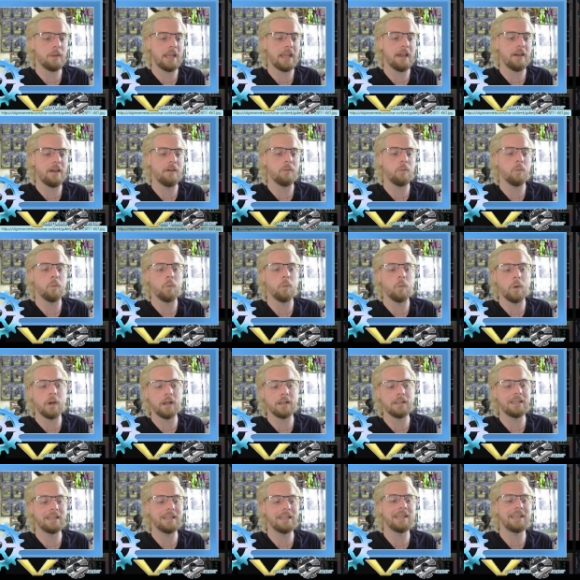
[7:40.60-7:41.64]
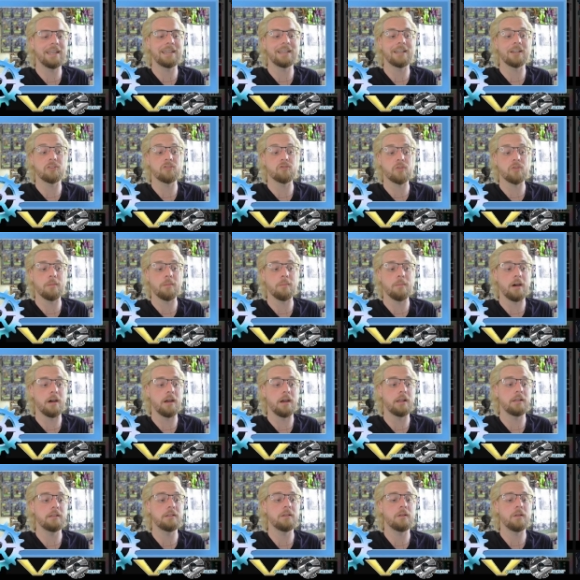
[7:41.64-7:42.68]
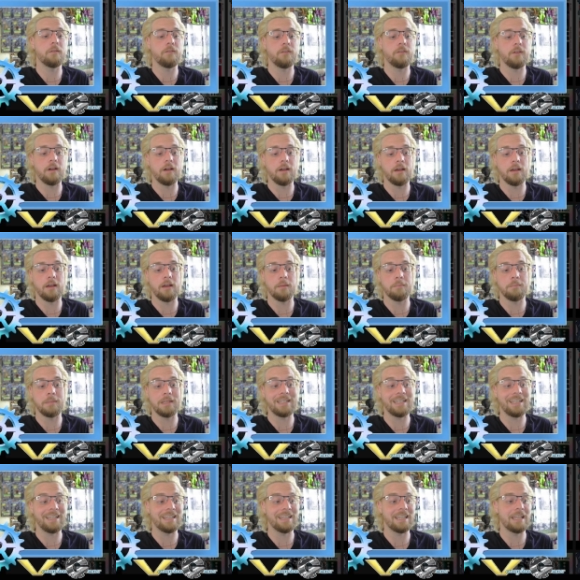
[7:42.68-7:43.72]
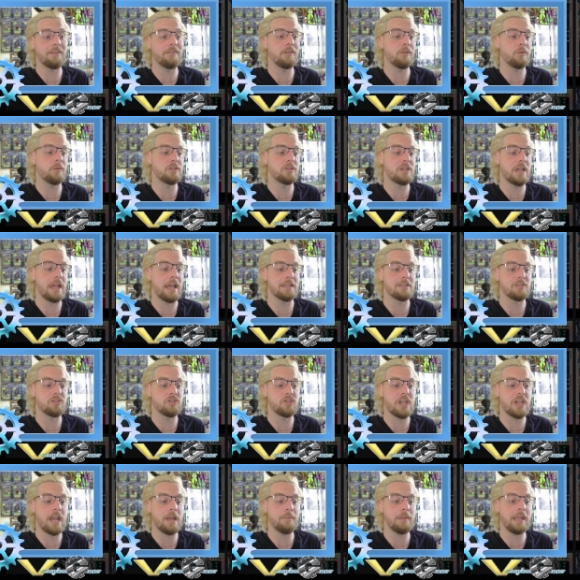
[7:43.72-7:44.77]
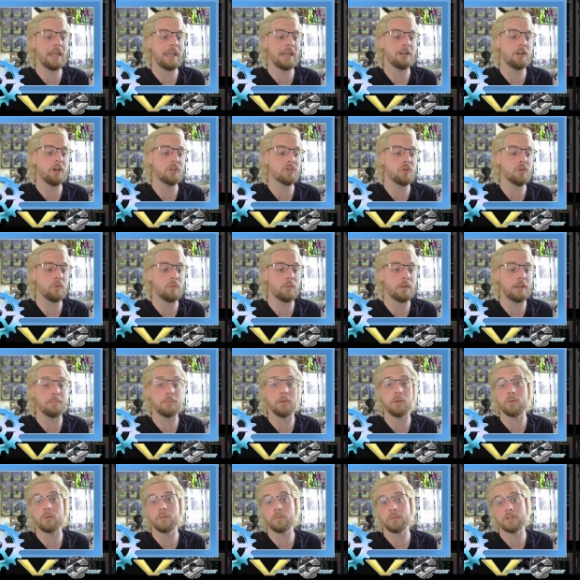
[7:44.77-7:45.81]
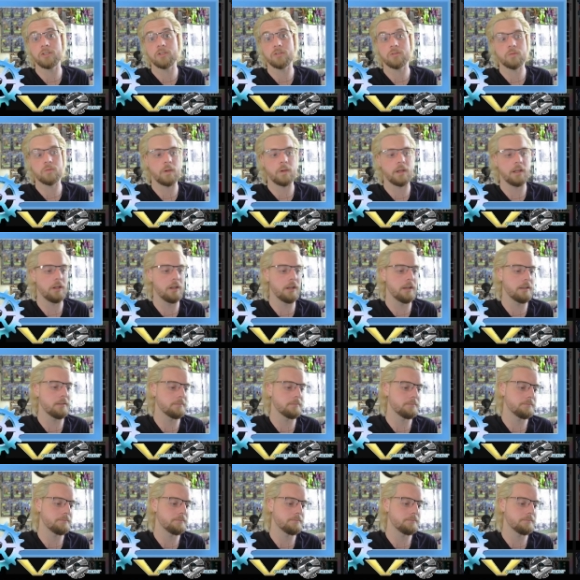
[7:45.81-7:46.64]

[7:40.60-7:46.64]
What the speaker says: have one Giga Dramon from BT11, which has jamming and also reboot, which is quite good.